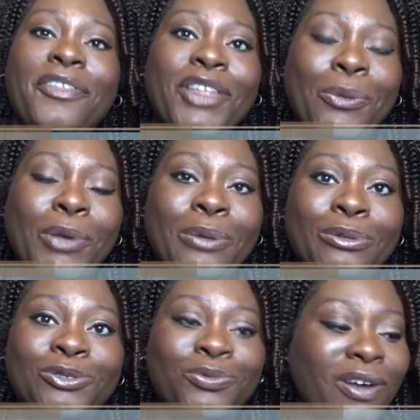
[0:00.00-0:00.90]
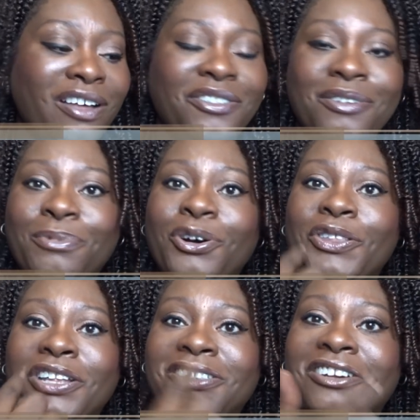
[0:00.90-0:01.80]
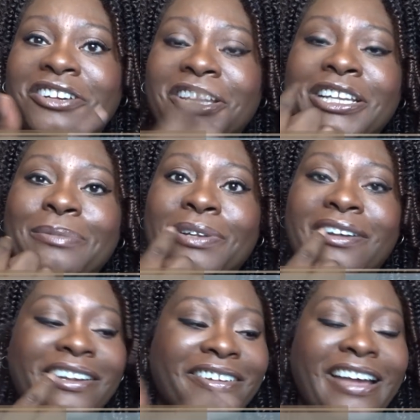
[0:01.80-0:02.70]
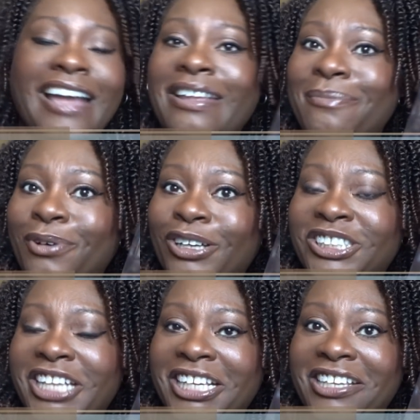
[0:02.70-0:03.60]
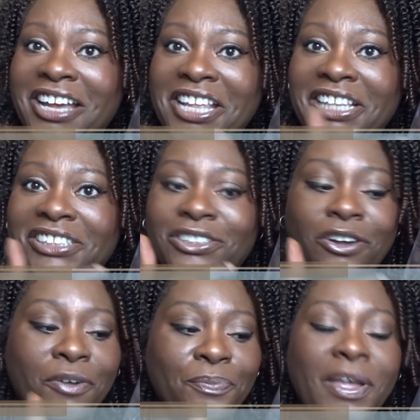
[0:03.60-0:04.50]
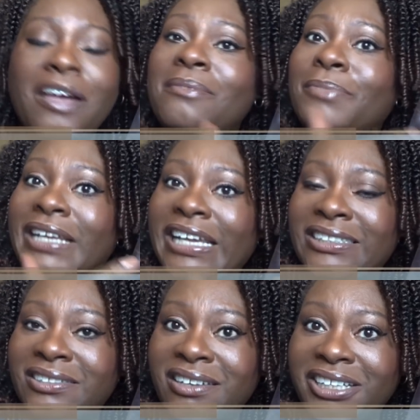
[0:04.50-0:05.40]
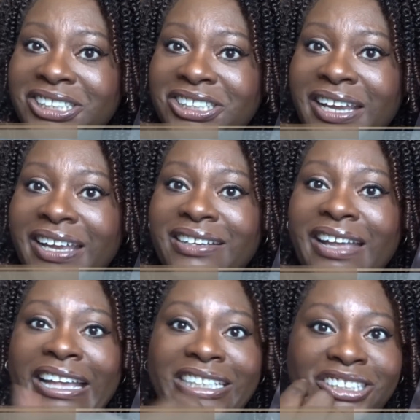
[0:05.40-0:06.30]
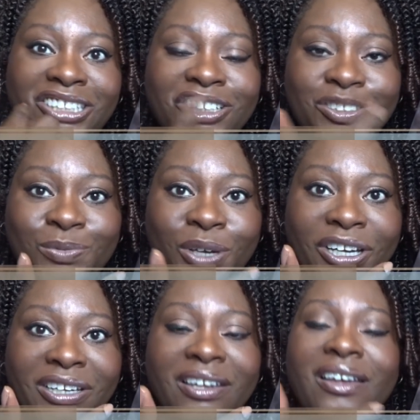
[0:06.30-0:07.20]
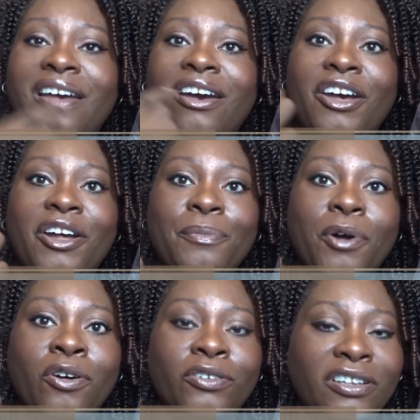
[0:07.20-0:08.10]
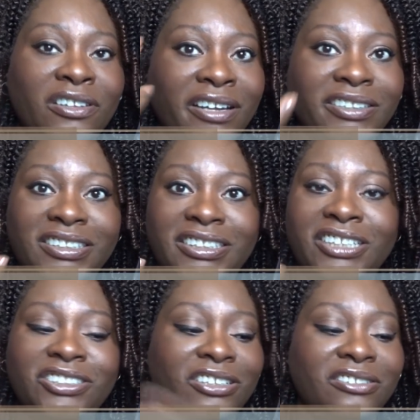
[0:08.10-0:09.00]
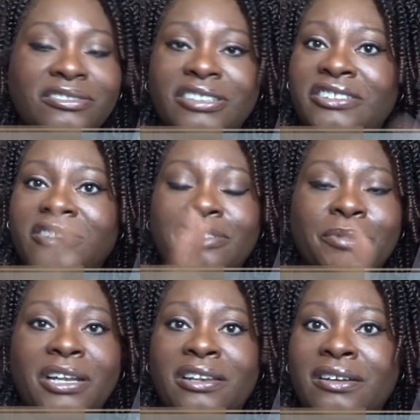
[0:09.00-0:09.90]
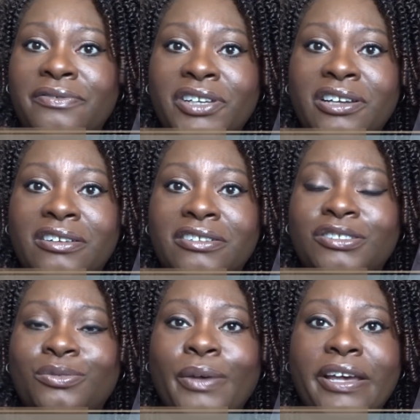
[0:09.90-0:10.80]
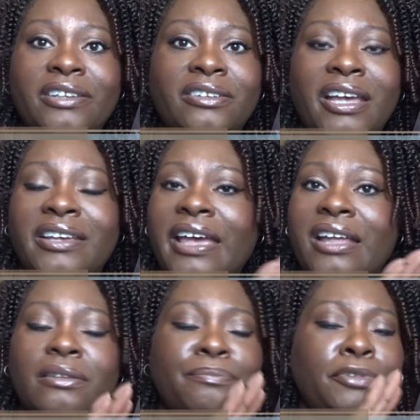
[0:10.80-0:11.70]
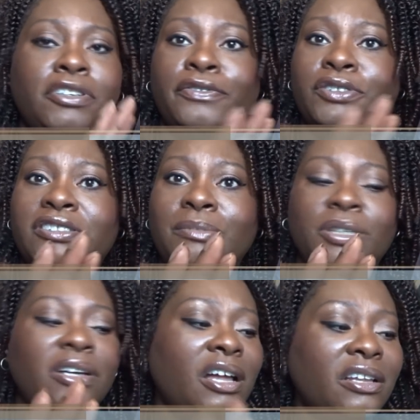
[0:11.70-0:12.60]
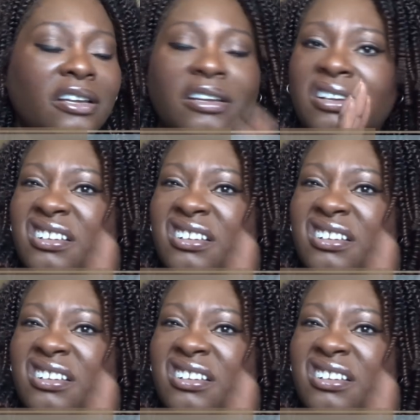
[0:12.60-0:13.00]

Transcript: think we would rather put on the darker lip liner and then put a shade like this on. But it is a nice shade. It does work on lighter skin tones. It's going to be a lovely colour to wear. Again, beautiful summer colour.